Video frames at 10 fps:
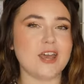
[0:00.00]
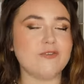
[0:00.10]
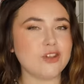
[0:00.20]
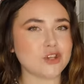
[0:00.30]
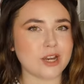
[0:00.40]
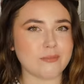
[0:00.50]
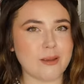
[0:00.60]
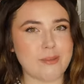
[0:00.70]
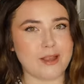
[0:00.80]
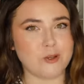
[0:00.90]
If you join
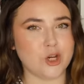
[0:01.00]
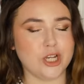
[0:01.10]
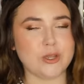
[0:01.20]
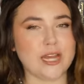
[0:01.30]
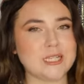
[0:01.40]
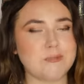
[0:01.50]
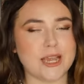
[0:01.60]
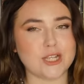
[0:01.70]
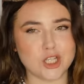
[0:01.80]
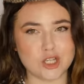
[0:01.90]
my Patreon, you get to
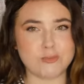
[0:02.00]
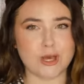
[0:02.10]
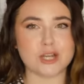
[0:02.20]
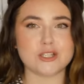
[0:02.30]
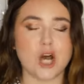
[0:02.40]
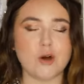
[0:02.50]
pick two books